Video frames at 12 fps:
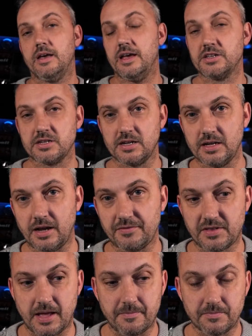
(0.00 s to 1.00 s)
he's going to
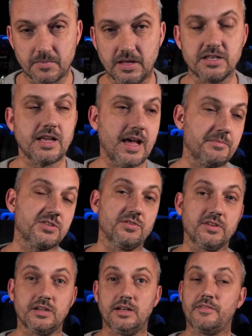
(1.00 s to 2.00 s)
love that. He's
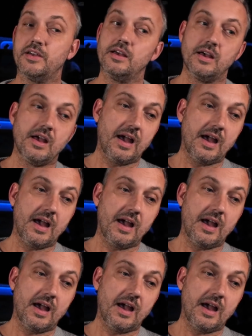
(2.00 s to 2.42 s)
absolutely going to love it.